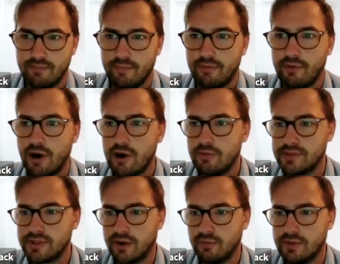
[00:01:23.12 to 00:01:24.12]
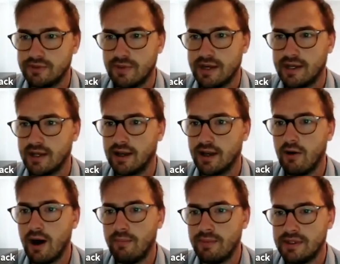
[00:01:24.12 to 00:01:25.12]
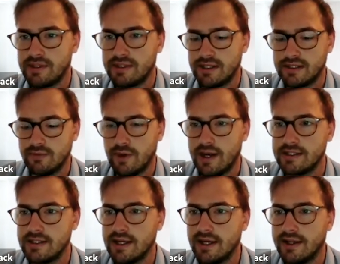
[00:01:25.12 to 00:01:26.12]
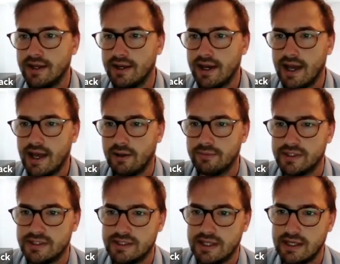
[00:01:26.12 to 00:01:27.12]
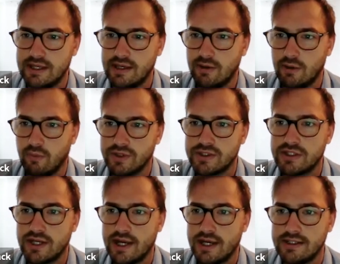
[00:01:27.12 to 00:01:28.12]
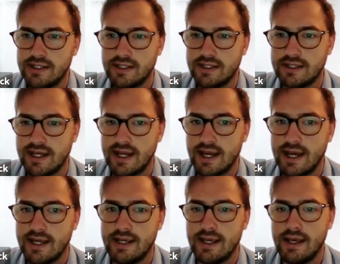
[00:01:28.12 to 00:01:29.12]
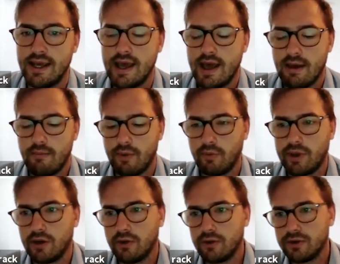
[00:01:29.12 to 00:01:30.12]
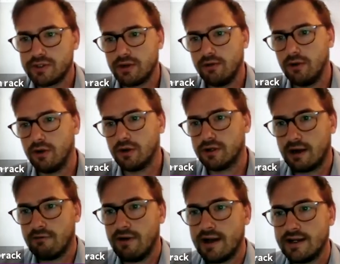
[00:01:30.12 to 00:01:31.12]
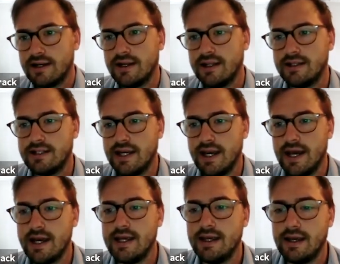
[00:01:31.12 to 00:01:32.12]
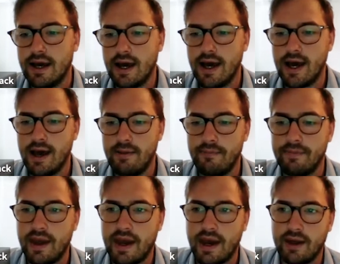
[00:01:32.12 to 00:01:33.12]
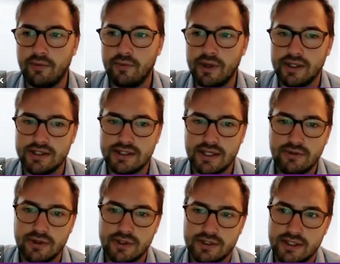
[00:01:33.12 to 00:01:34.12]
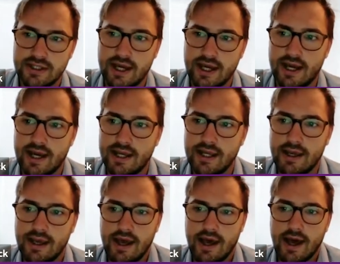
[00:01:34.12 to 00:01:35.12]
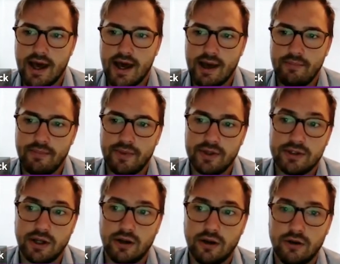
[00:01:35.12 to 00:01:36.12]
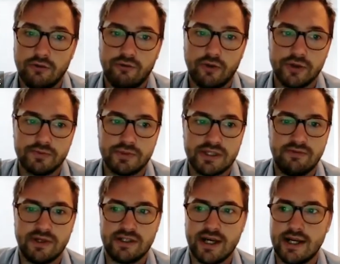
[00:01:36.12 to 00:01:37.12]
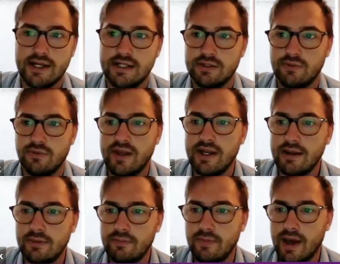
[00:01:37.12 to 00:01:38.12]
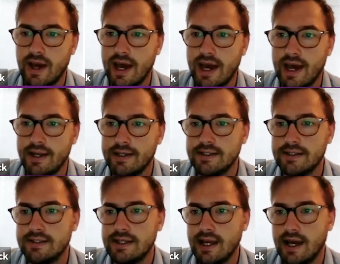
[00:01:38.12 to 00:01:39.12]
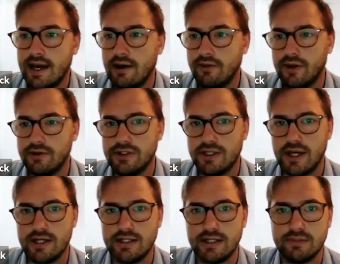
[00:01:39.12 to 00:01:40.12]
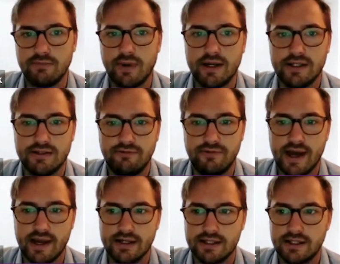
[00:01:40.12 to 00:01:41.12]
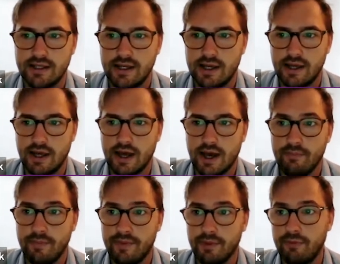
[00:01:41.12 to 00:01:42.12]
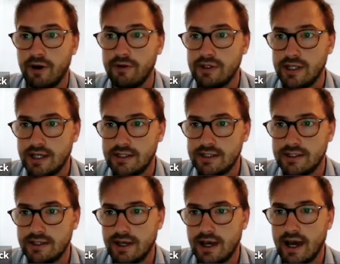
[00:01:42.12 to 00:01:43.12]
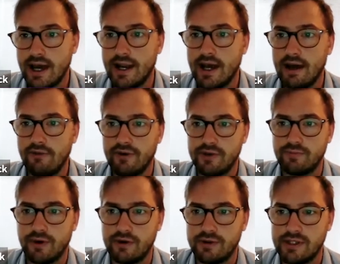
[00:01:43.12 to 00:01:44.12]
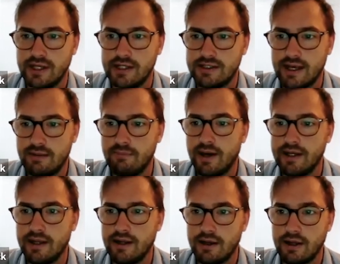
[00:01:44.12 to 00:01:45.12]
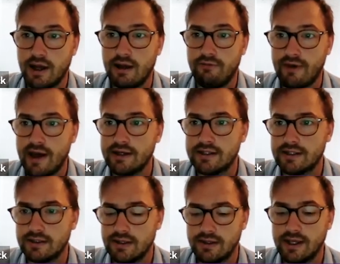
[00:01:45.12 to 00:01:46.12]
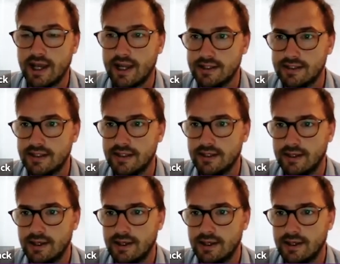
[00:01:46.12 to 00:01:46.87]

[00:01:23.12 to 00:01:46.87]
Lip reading: probes on which make it glow up in certain ways, and that helps us see what's changed in the DNA. But we can also look directly at the DNA, and we can sequence the DNA to look for specific changes within it and see how those changes might affect the proteins, and how those proteins then might affect the cancer.